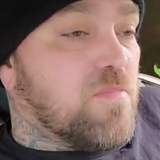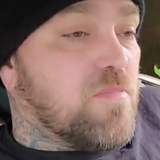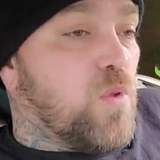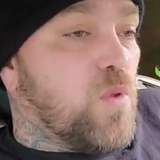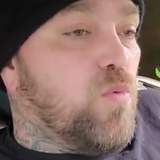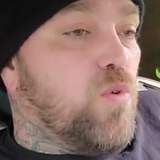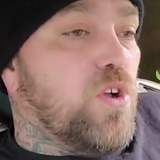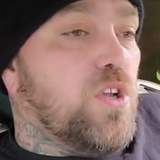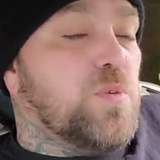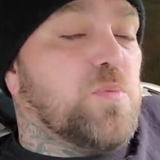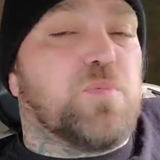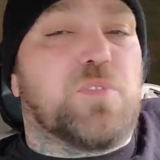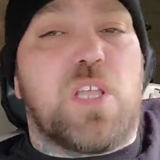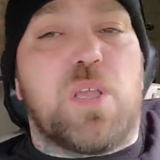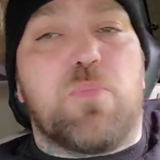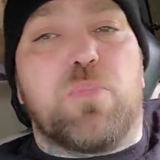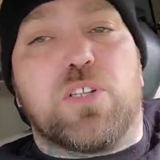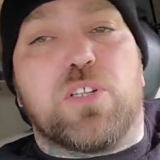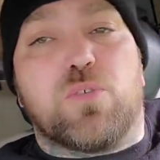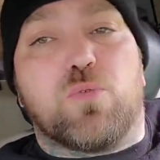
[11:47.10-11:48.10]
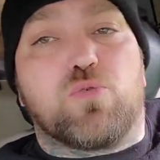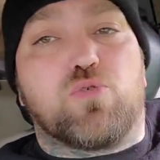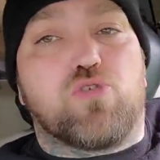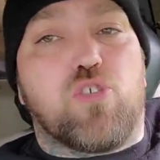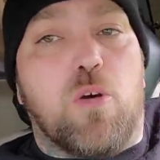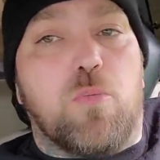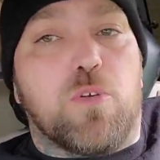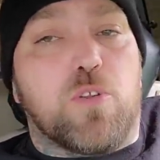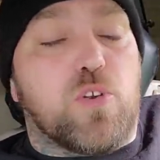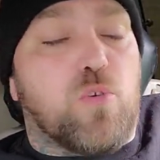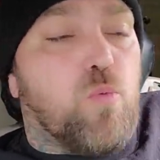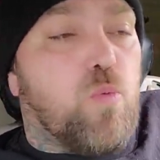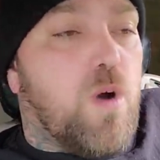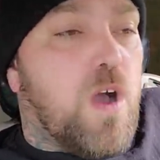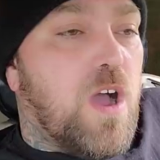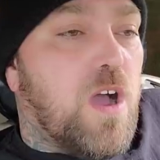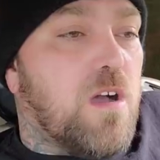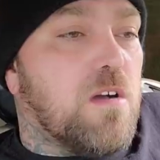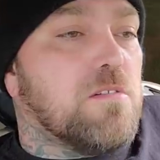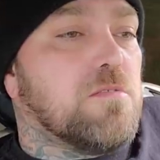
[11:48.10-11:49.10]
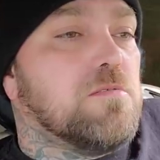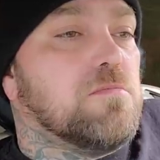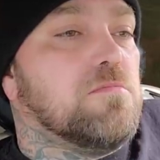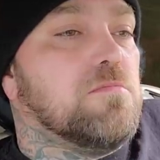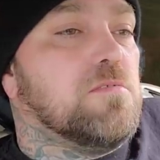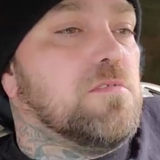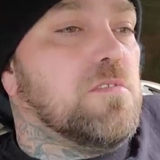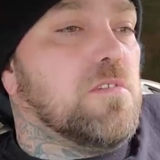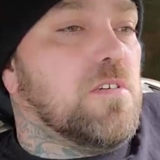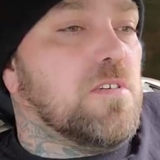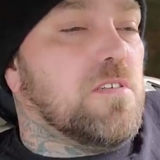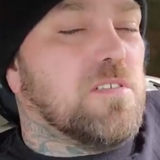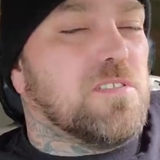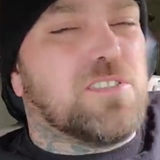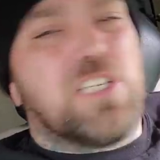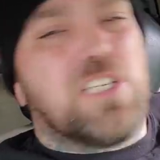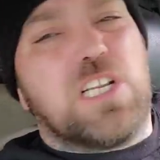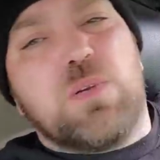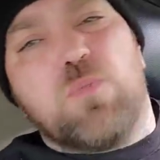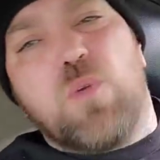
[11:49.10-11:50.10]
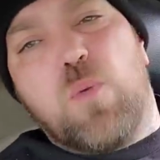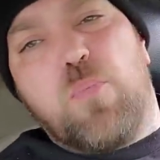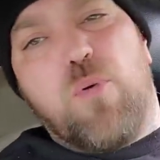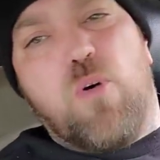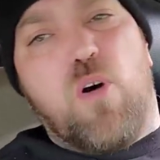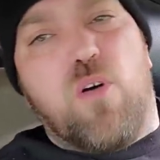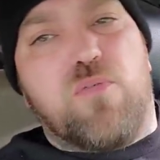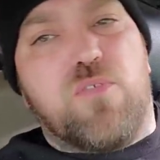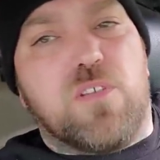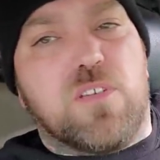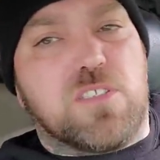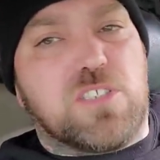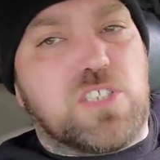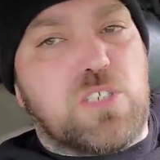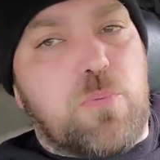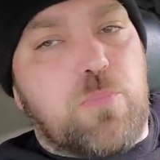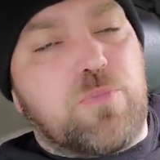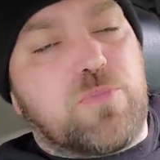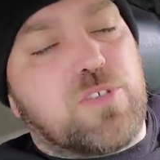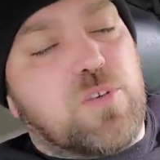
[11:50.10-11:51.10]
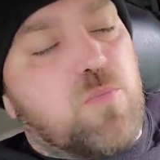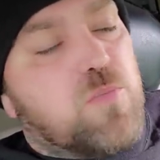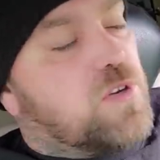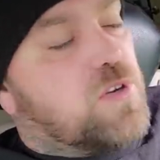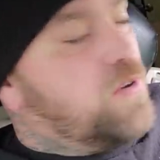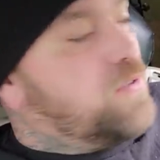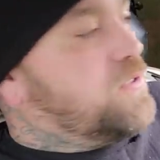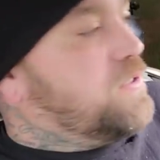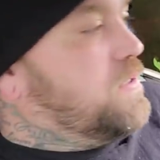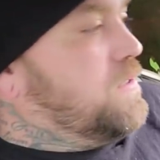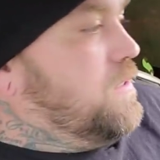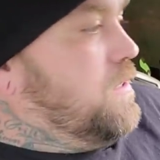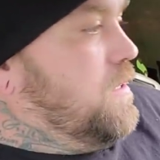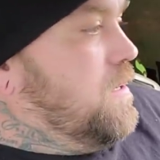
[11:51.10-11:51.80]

Williams ain't been in no trouble in a while. Let's get him up off here. Let's ship him somewhere else.